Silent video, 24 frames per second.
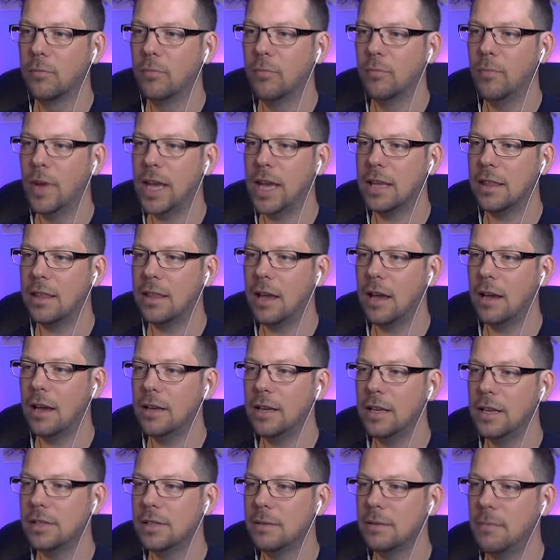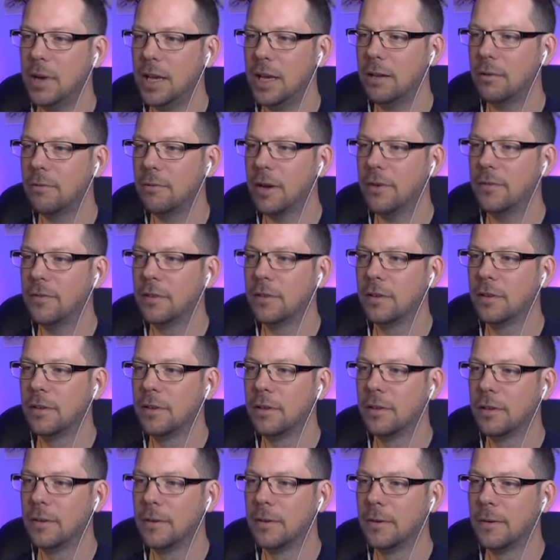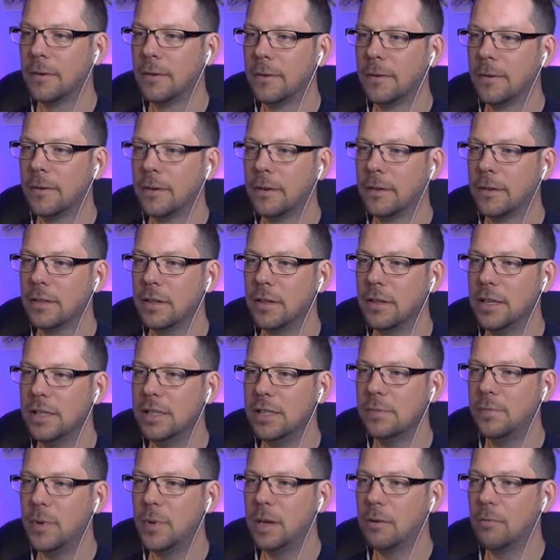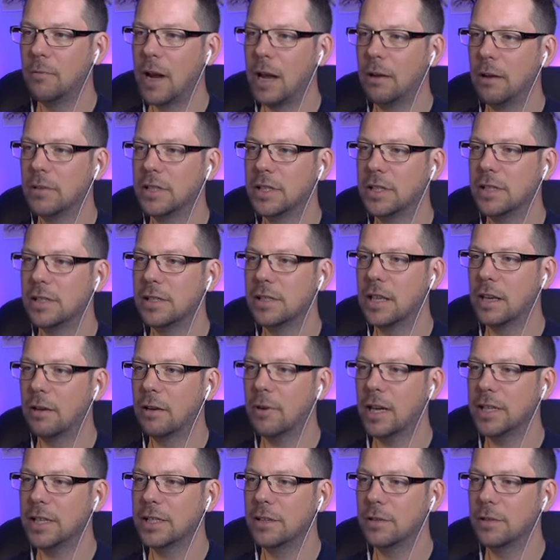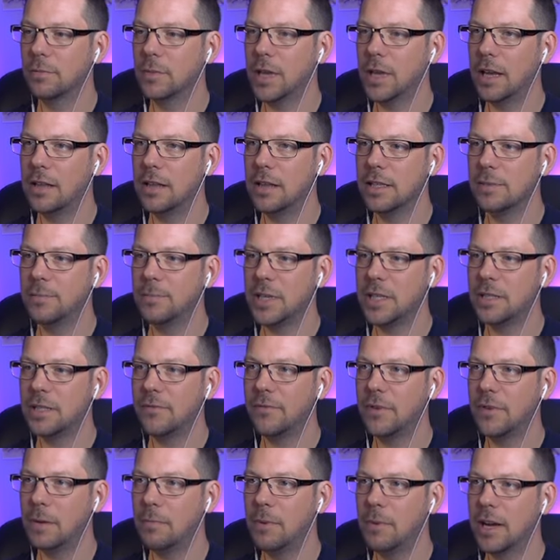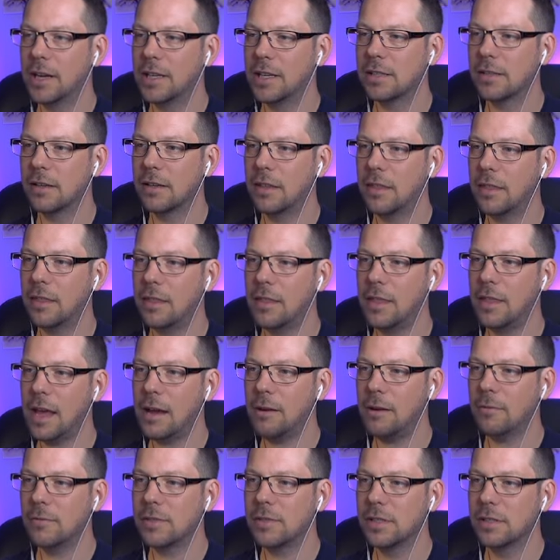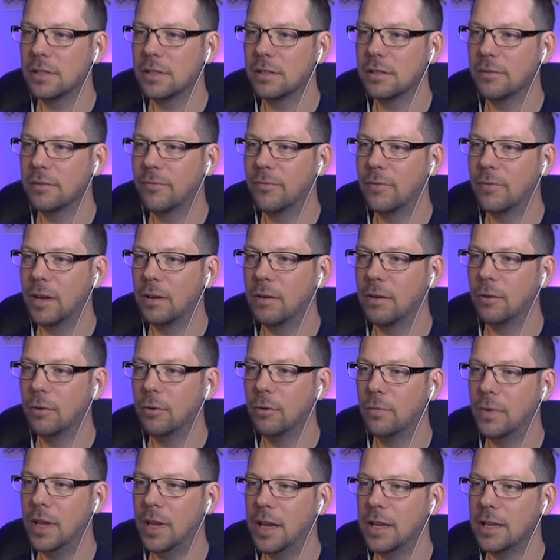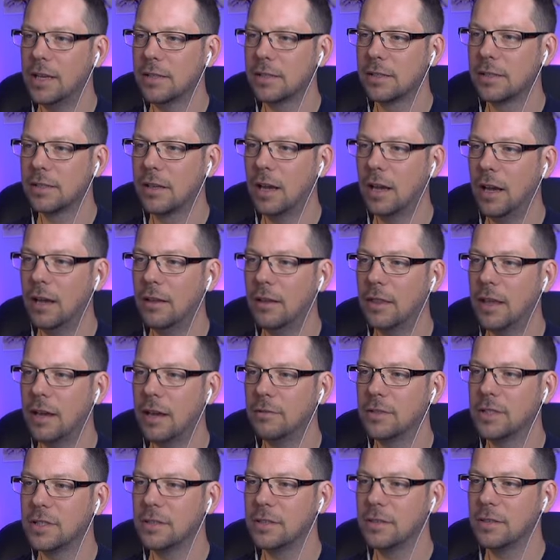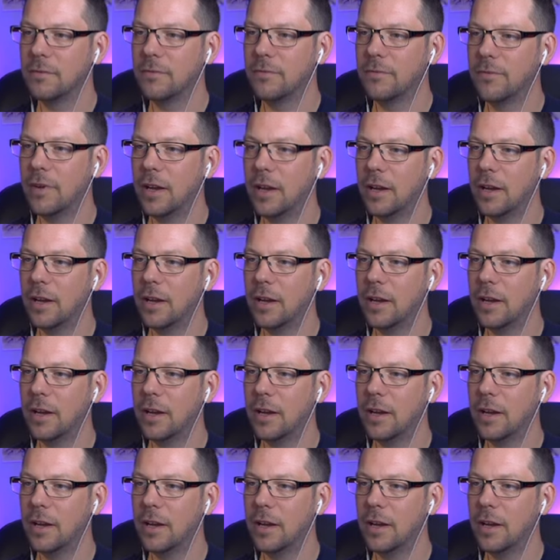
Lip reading: make the ideas in Minecraft. So this has been around since the aquatic update, this piece of feedback. It's got thousands of updates, thousands of